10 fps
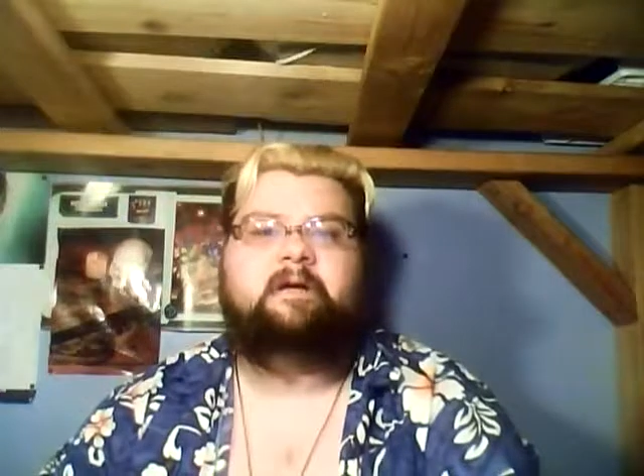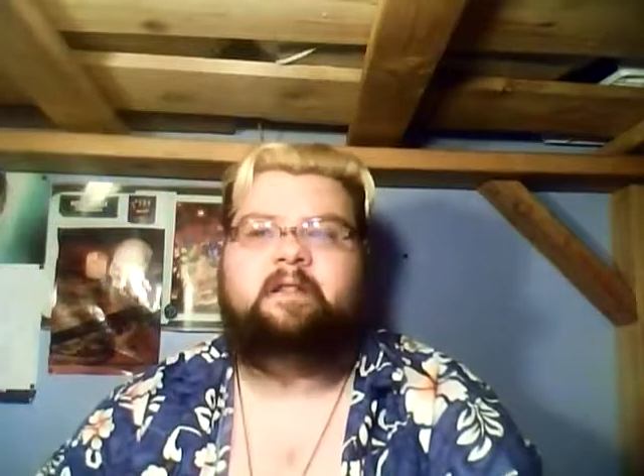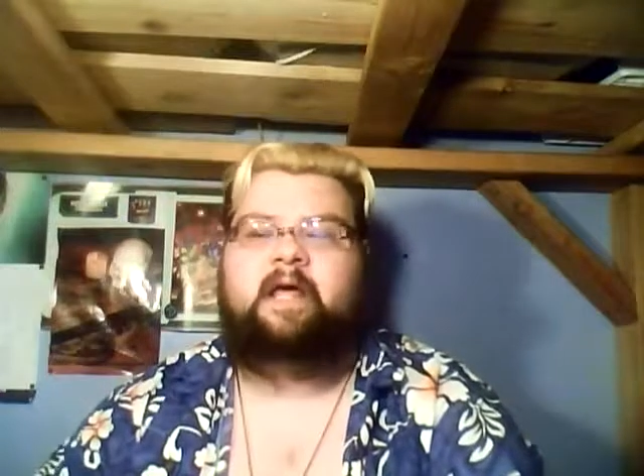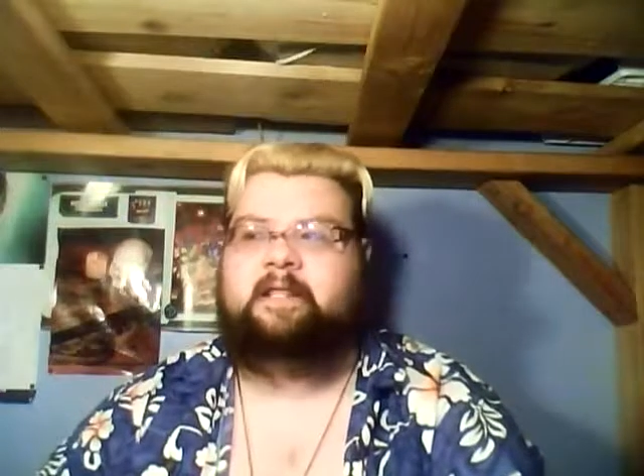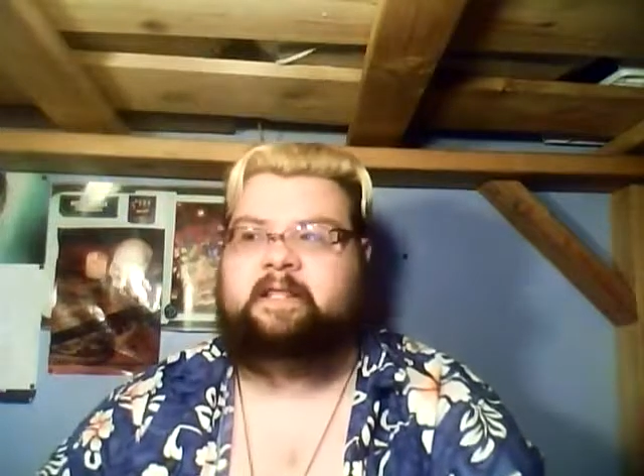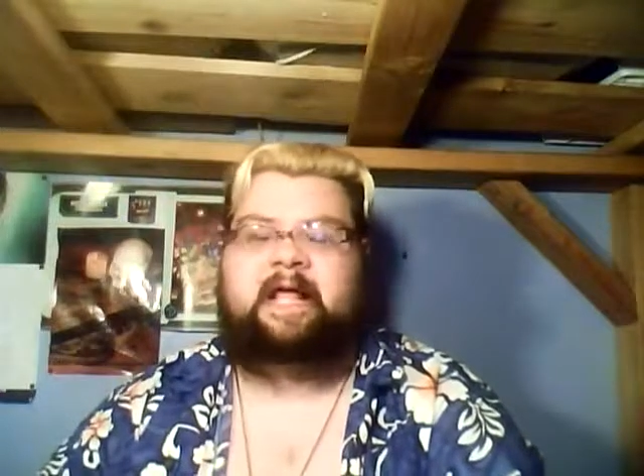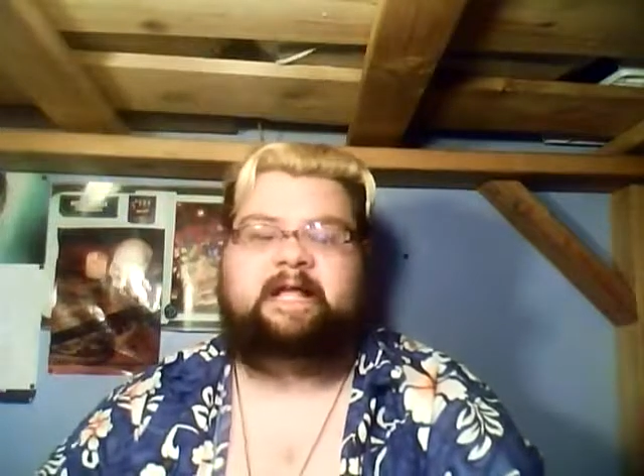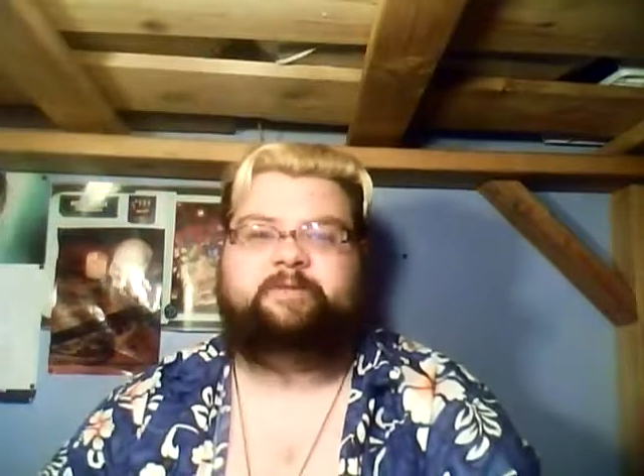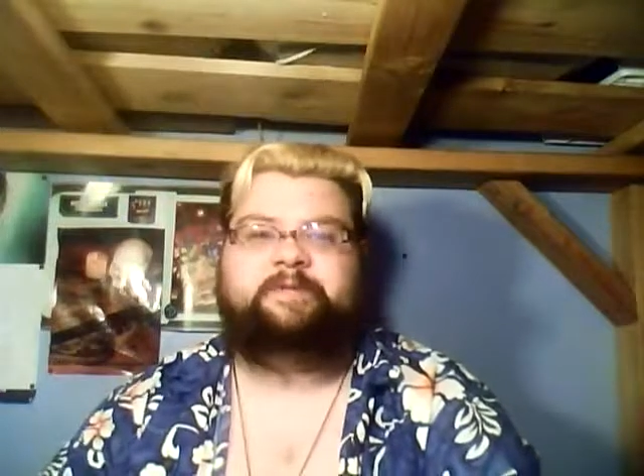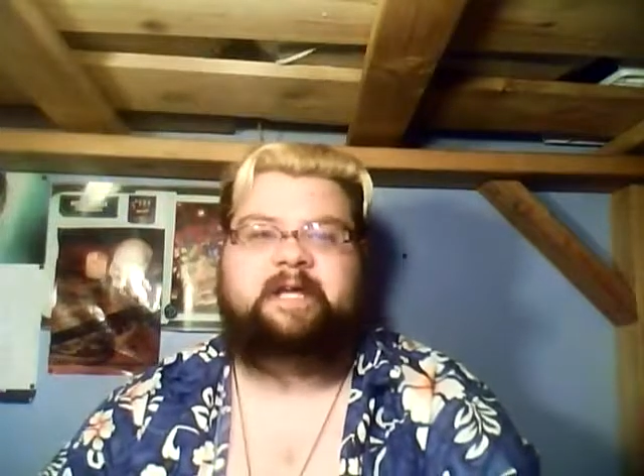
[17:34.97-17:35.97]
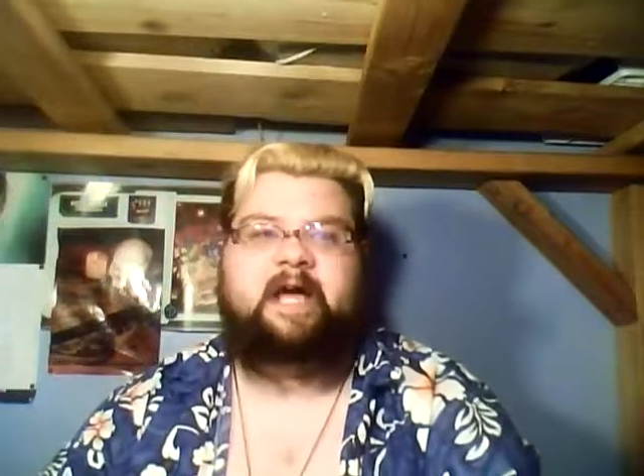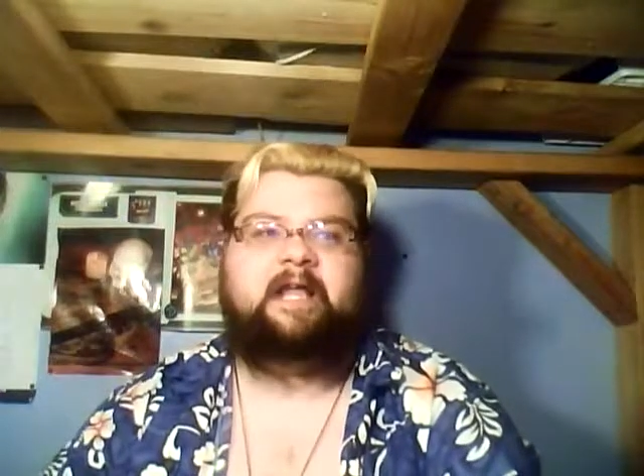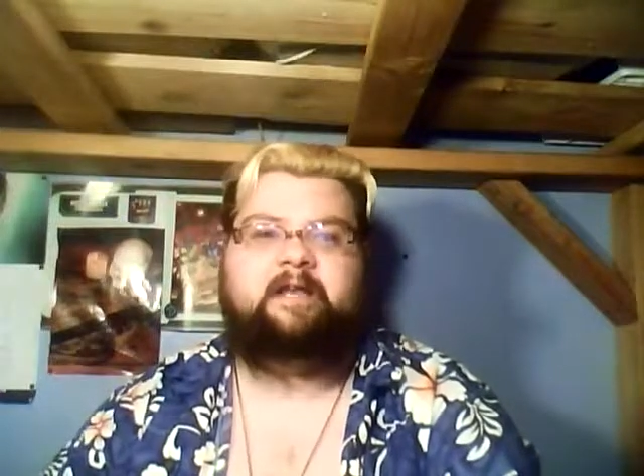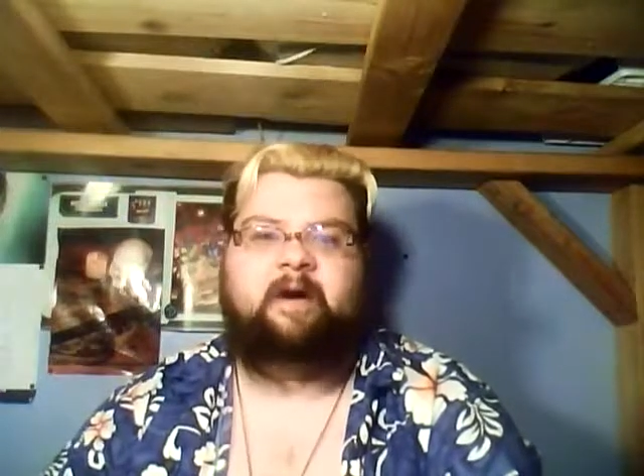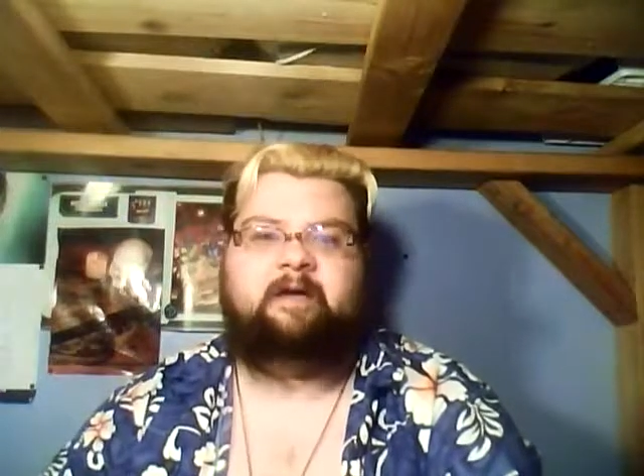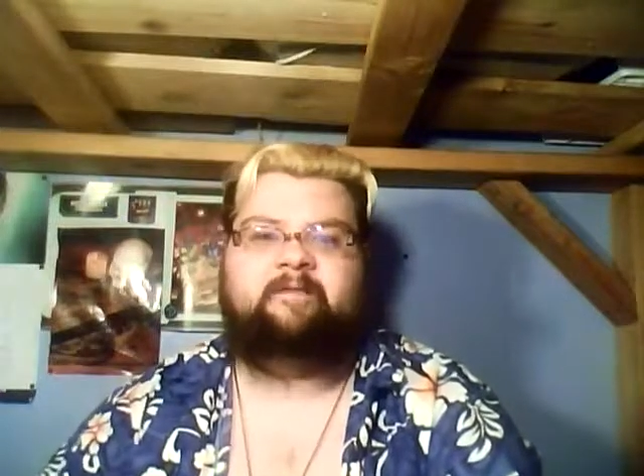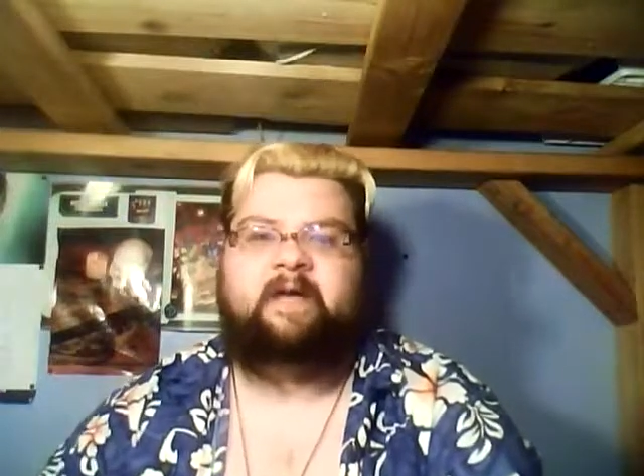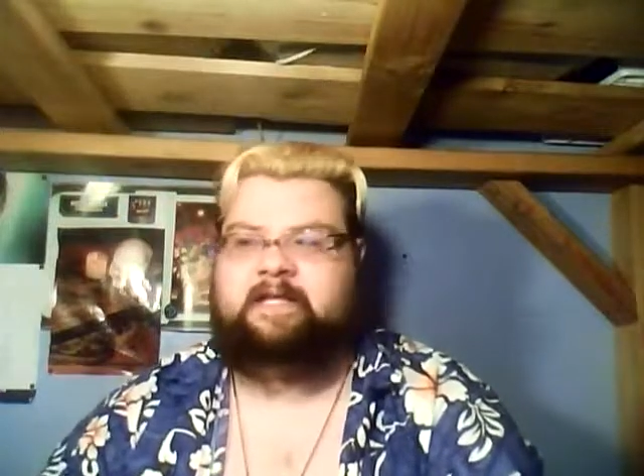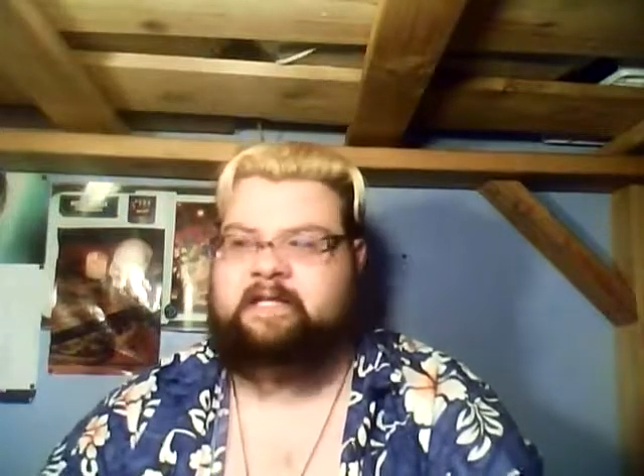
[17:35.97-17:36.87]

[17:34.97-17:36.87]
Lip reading: Like the last one that got into my face,